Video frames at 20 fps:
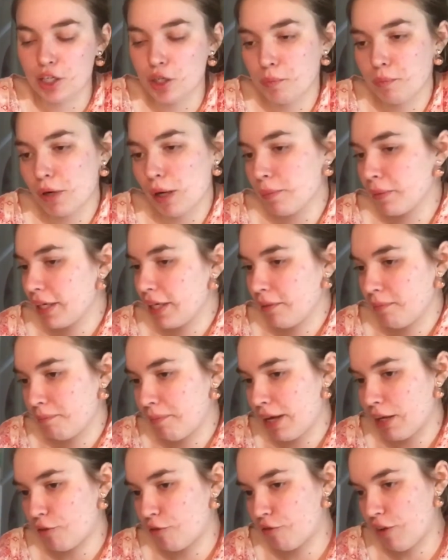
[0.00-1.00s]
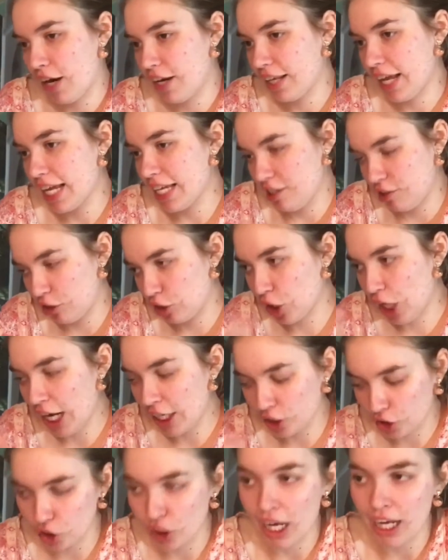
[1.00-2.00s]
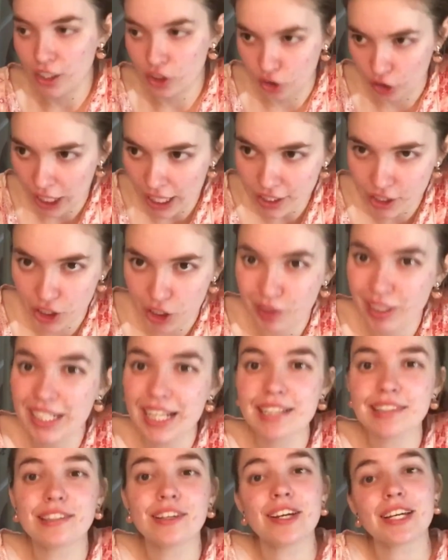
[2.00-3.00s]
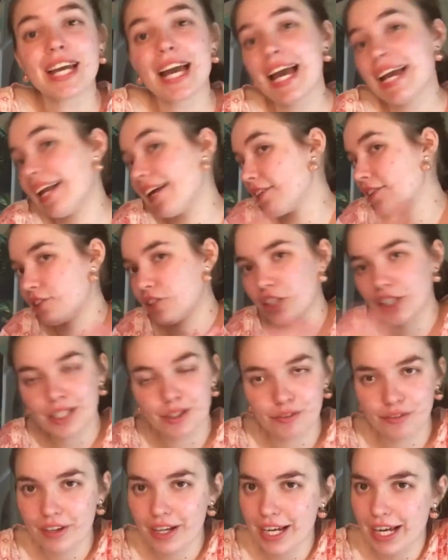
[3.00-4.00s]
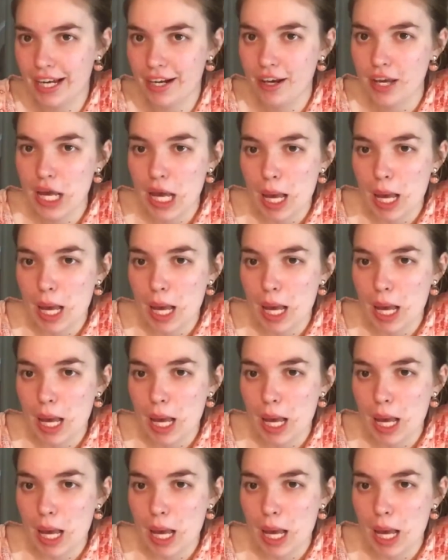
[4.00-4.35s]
You probably made a friend that is like you, and that's okay. That's totally fine.